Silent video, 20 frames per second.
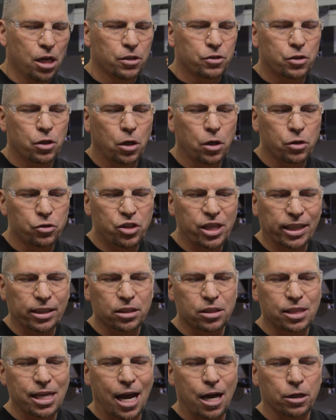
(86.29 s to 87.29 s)
So check
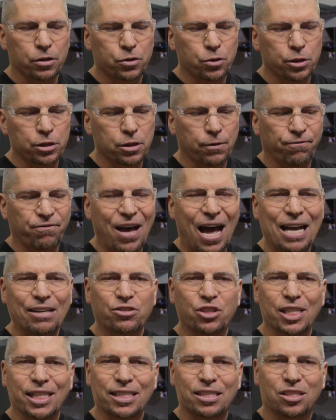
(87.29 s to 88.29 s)
this out. So it's a 5
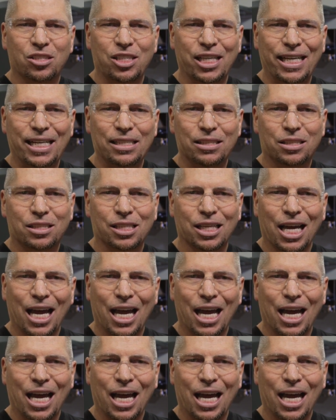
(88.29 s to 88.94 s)
16